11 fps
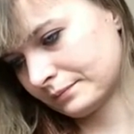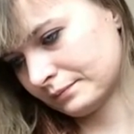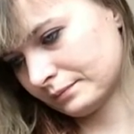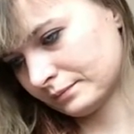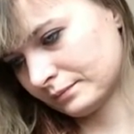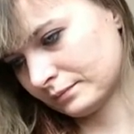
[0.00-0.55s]

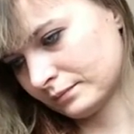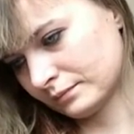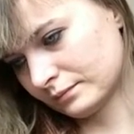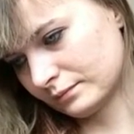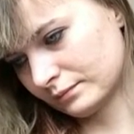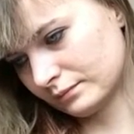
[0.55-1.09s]

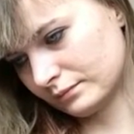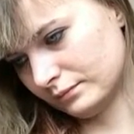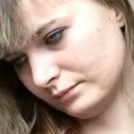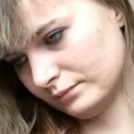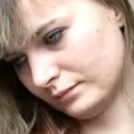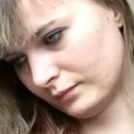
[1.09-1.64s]

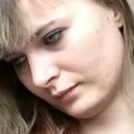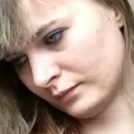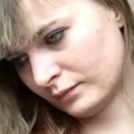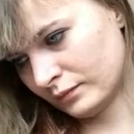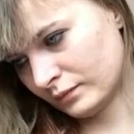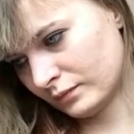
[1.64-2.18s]

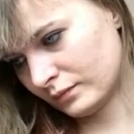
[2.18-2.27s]
[no speech]